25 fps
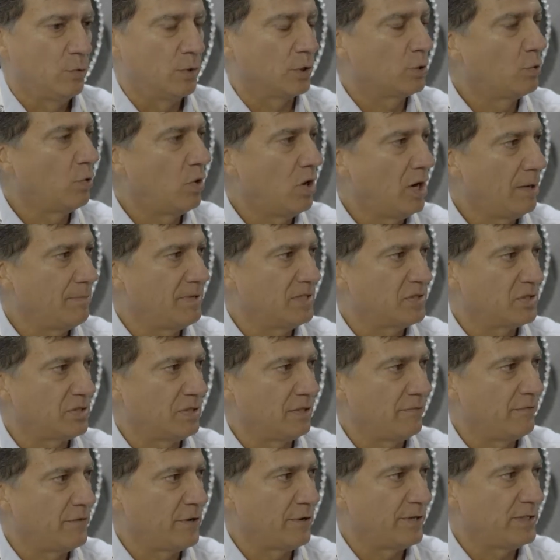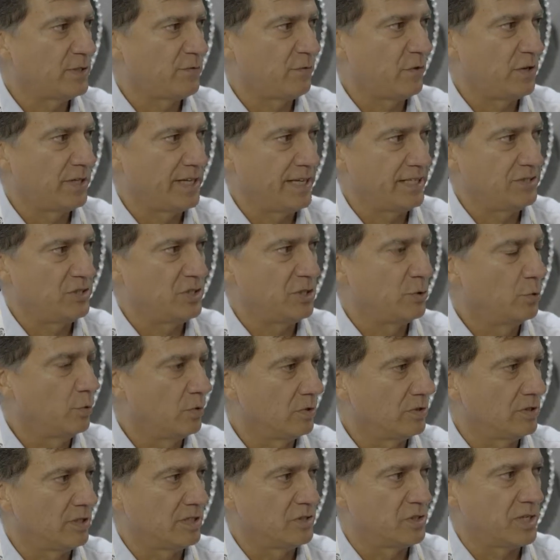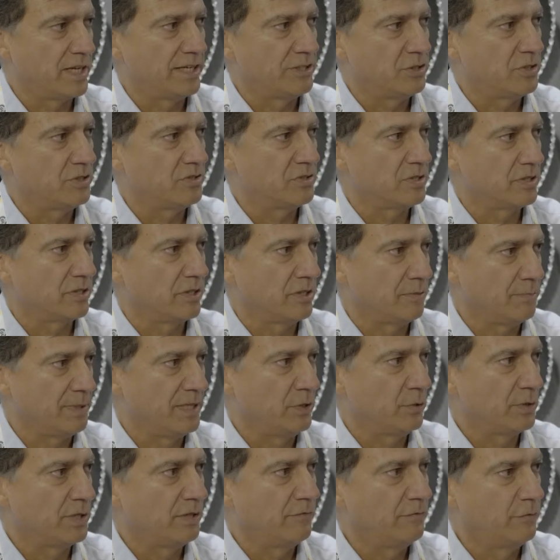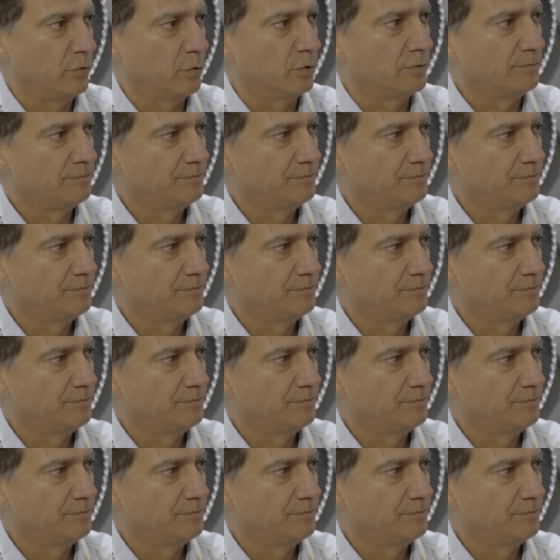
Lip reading: requirements that various financing organisations are going to be looking for.